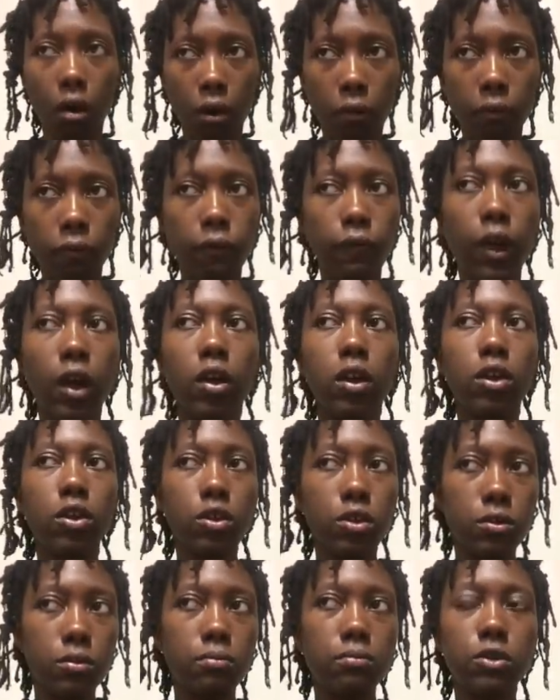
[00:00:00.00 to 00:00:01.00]
a very
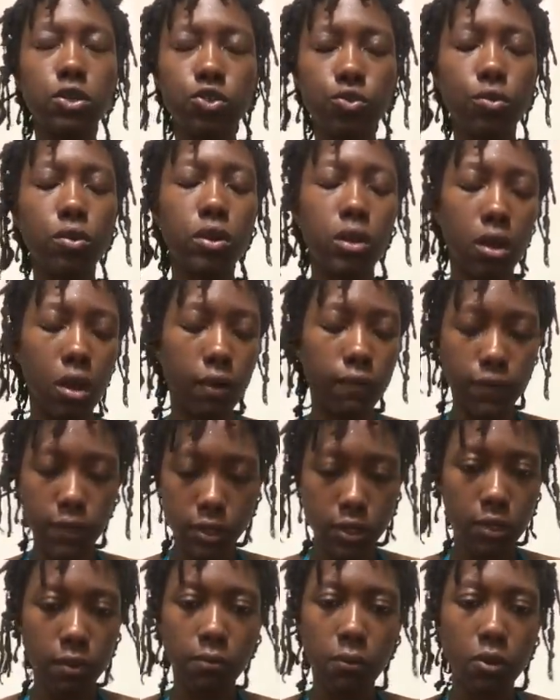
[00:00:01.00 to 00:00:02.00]
good majority of
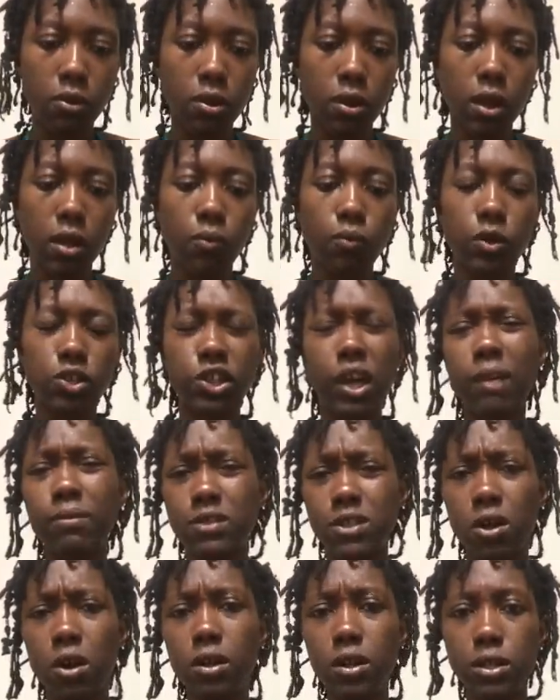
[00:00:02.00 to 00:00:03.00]
this community, which
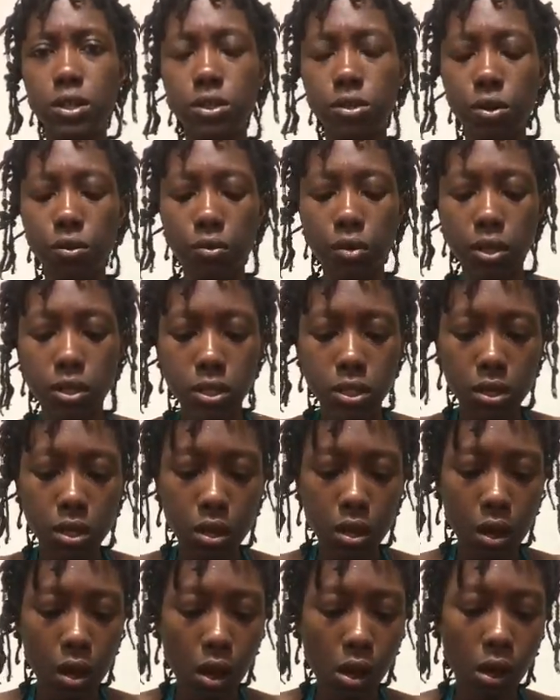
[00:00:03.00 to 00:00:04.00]
I'm starting to notice.
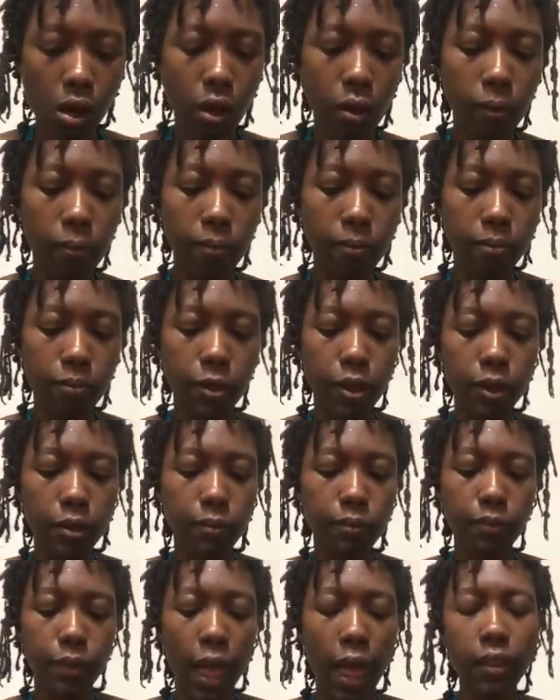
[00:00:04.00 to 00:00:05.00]
But
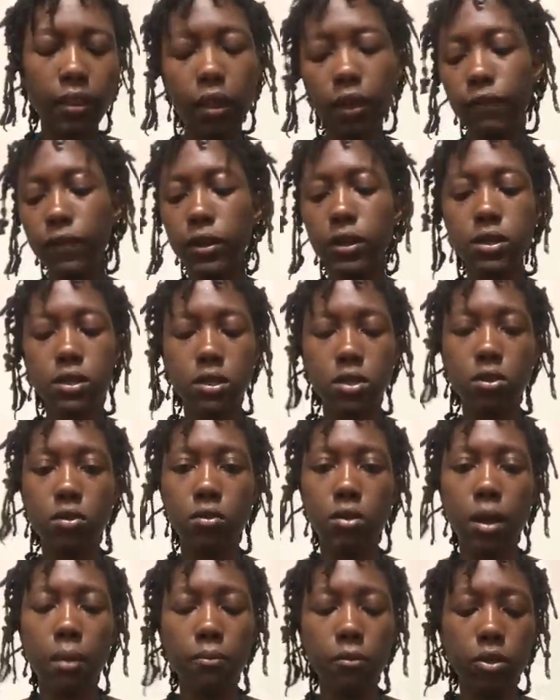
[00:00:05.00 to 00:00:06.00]
I love it
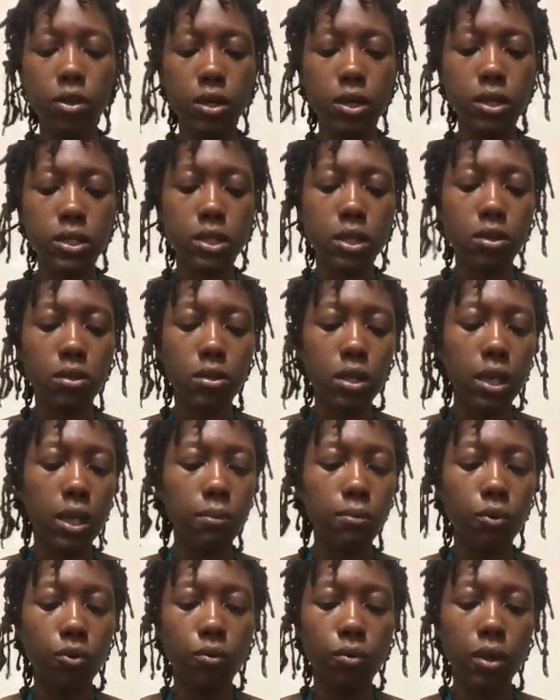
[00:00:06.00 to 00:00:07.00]
still, and I'm going to continue to
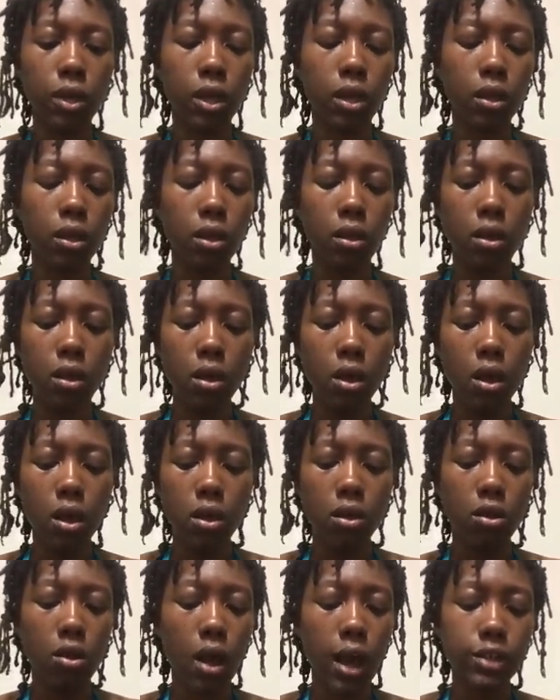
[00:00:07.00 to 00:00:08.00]
keep doing it.
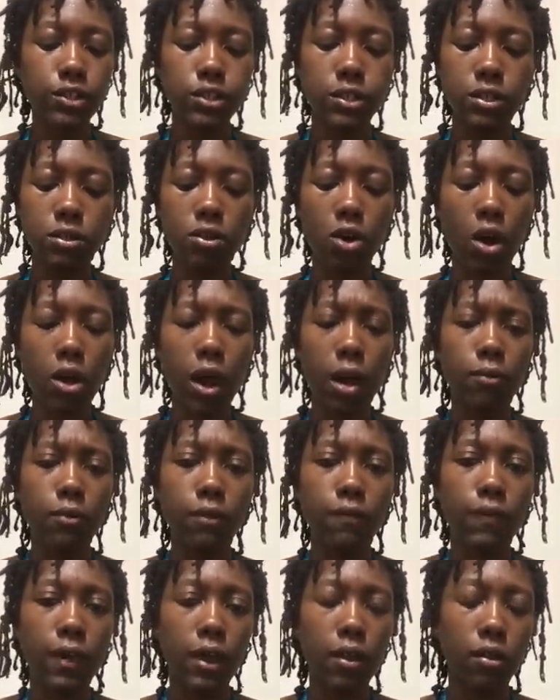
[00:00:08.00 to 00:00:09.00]
You know, I just thought I
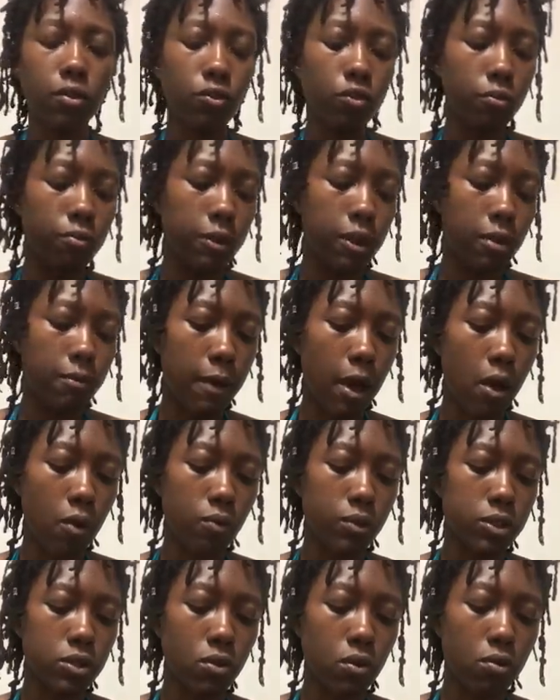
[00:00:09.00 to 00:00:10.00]
would vent a little bit
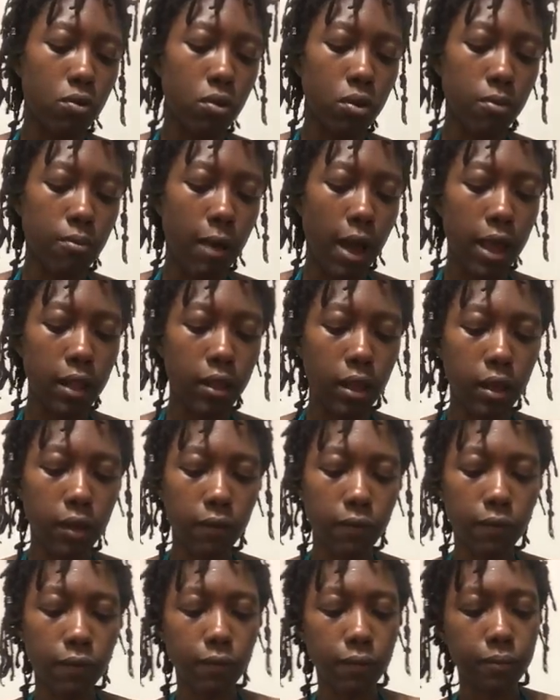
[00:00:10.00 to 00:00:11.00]
about what's going on in my
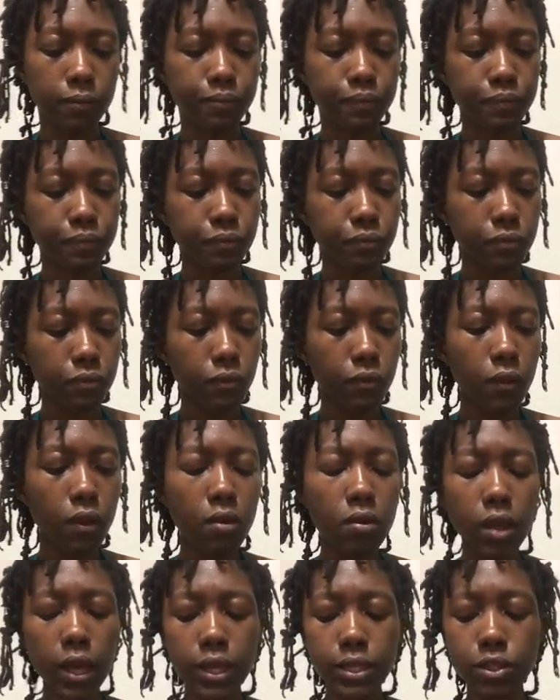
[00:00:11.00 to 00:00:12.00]
life.
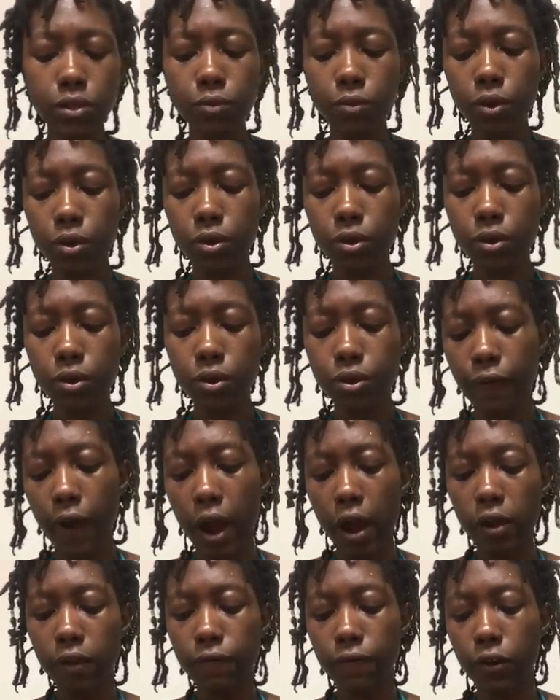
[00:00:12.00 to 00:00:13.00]
Okay, so we're going to do
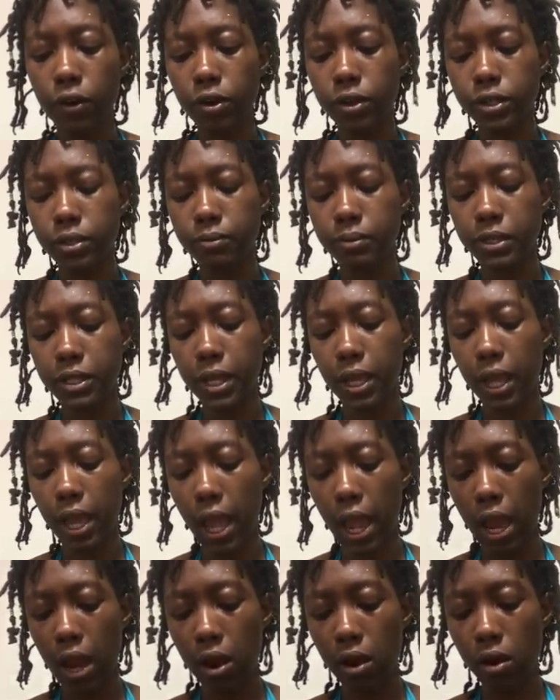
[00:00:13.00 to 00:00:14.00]
fire first. I'm
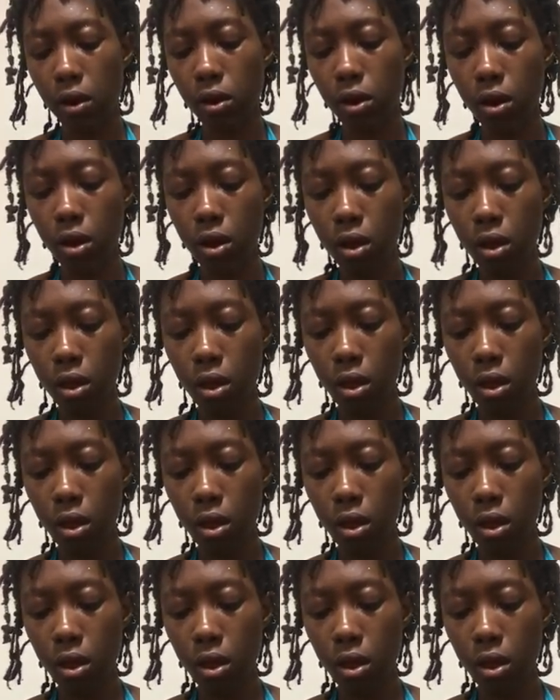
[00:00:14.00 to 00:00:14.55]
seeing air,